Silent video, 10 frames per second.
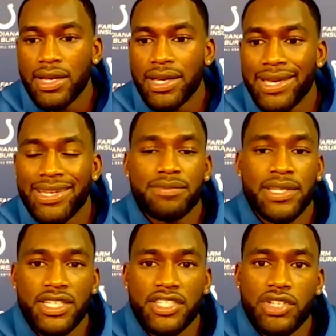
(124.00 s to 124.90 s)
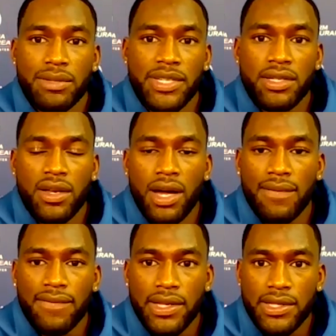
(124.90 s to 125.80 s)
It gives me an extreme deal of
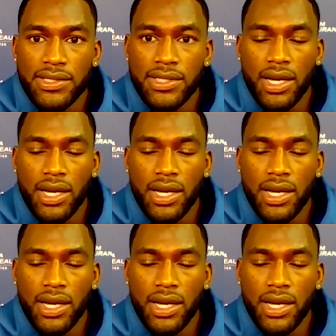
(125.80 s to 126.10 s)
confidence,